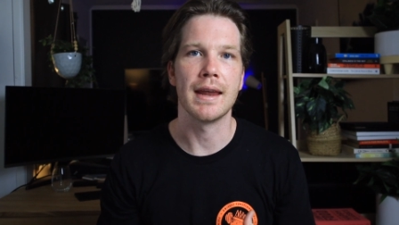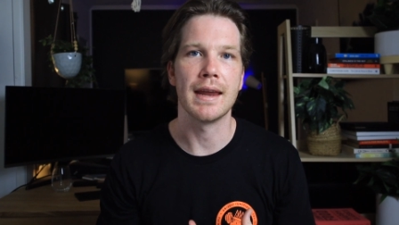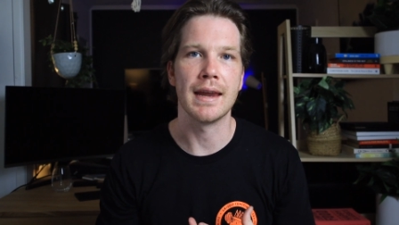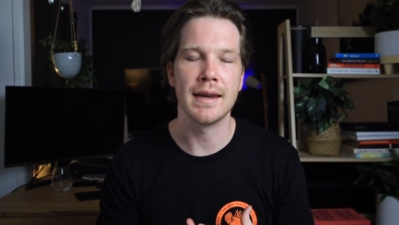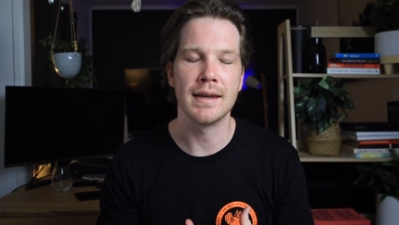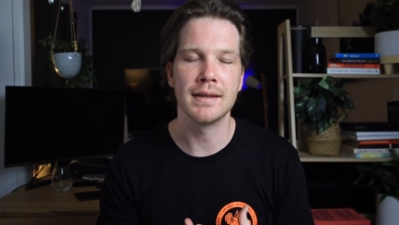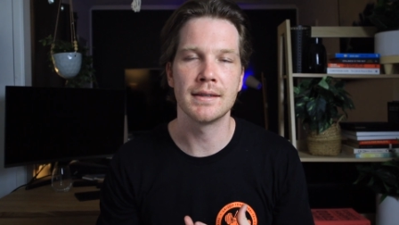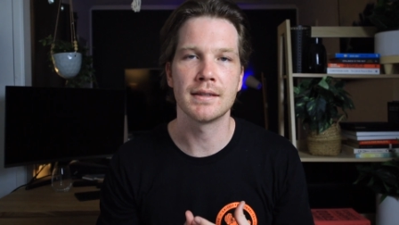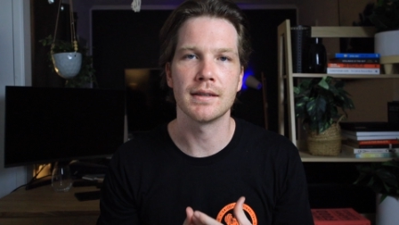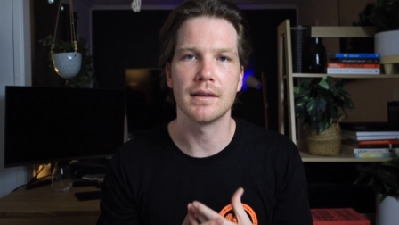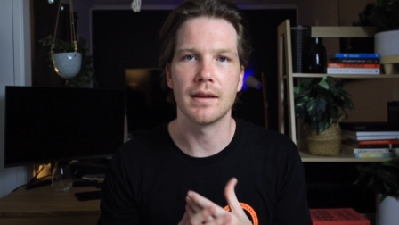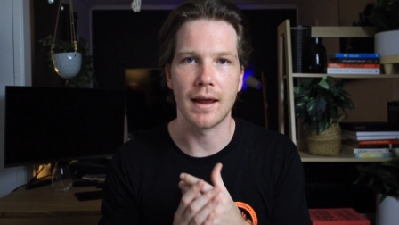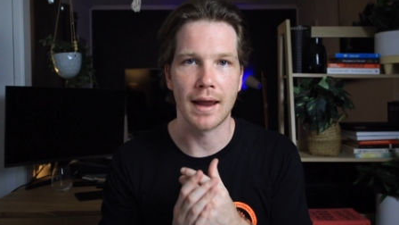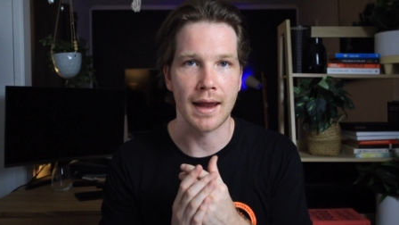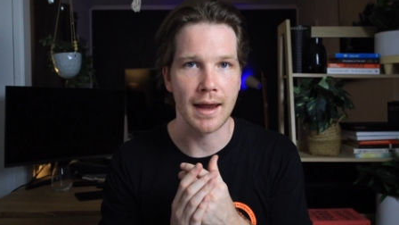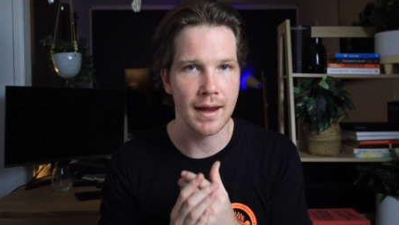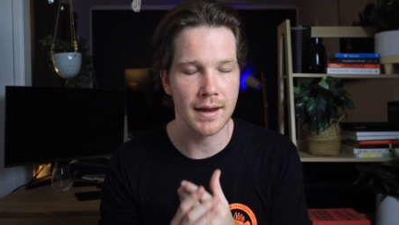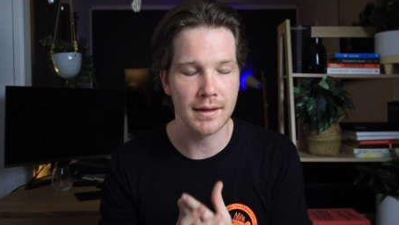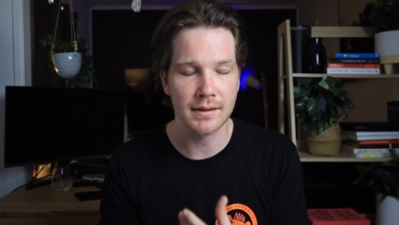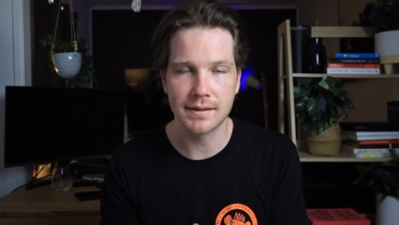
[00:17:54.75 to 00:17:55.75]
is
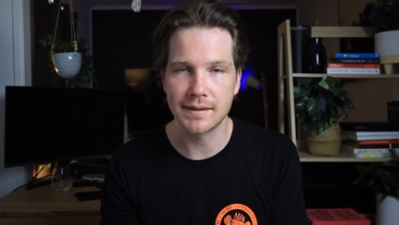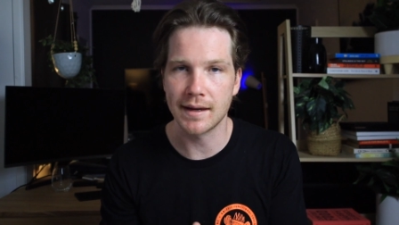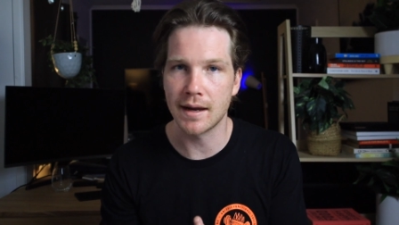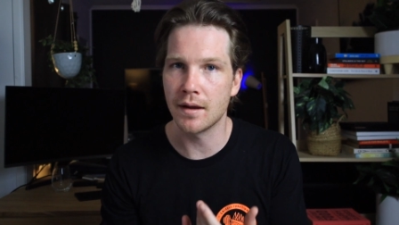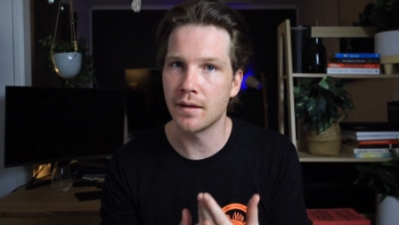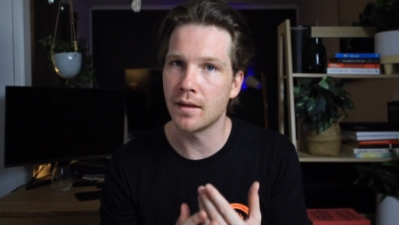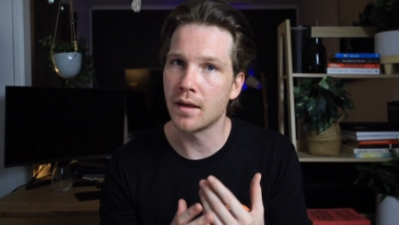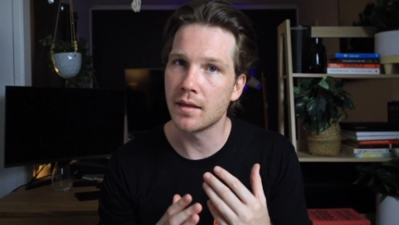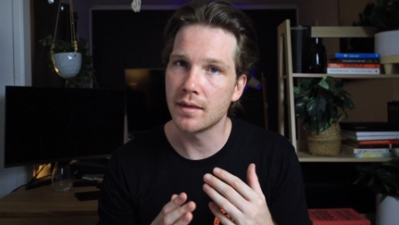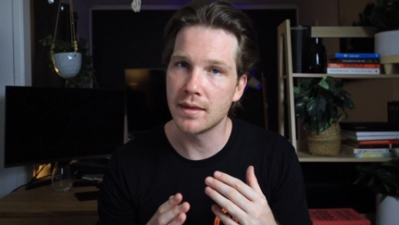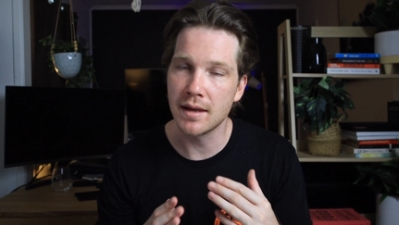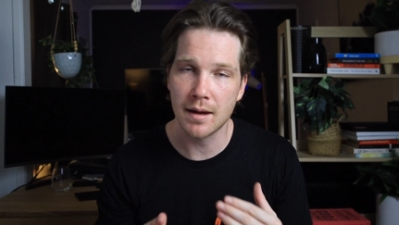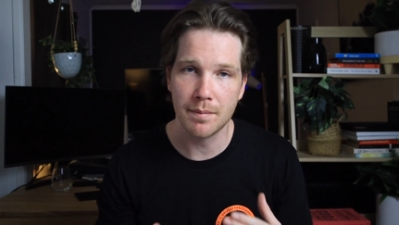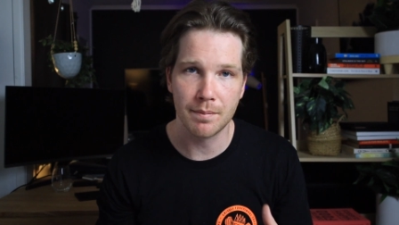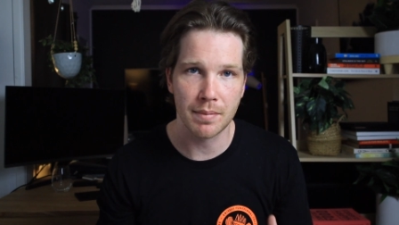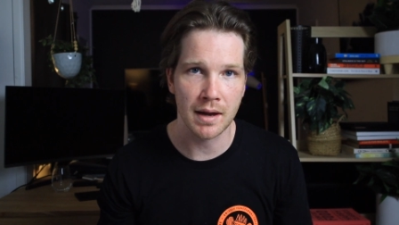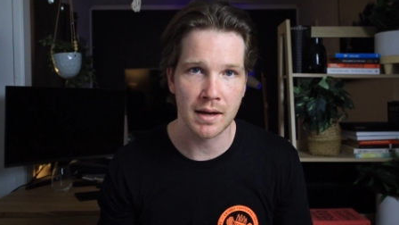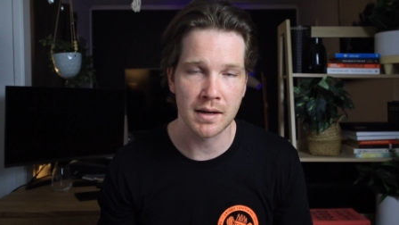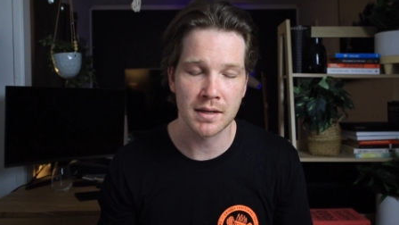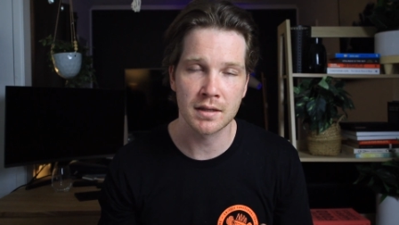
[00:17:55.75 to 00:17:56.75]
hands down the
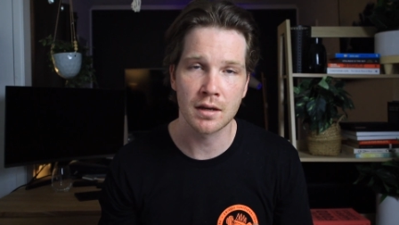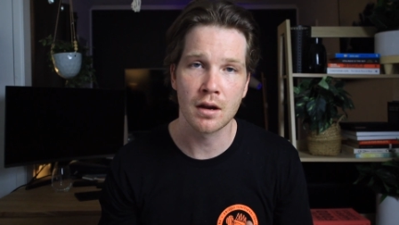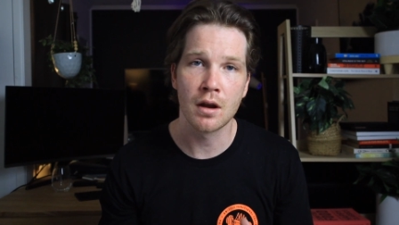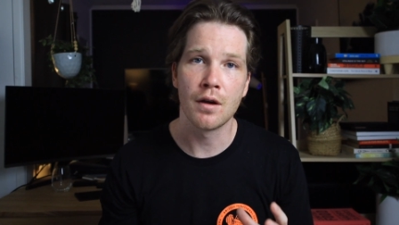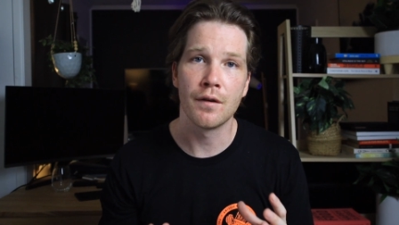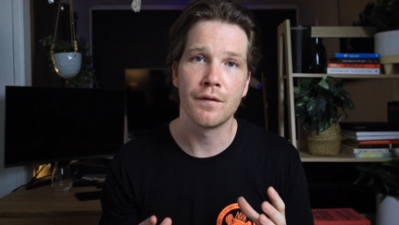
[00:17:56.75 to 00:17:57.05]
best